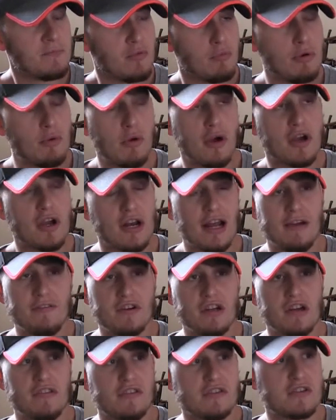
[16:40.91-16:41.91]
We were going to have
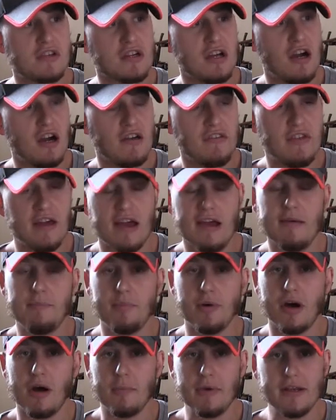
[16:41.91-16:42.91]
another cigar there,
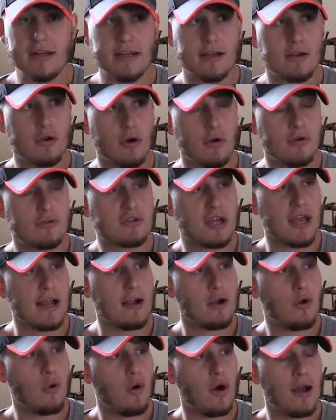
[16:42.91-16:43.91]
but I mean, it was
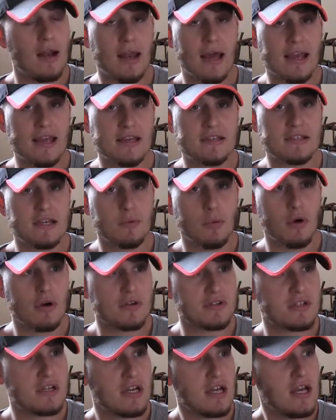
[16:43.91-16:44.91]
getting quite late as it
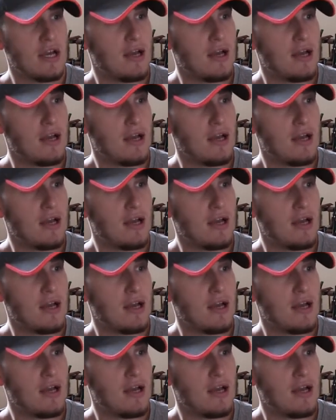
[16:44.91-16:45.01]
was.